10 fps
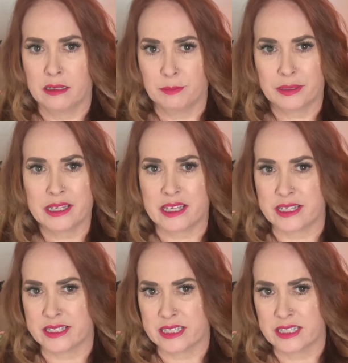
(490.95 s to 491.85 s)

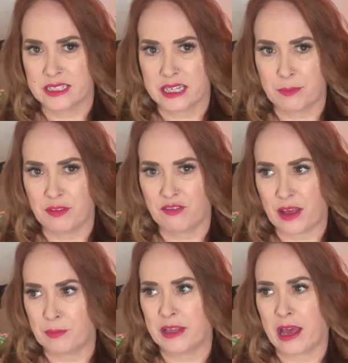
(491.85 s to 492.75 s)
Please, keep the
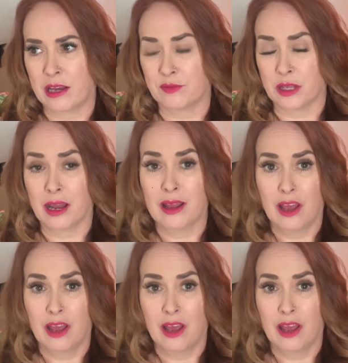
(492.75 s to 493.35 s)
family out of it.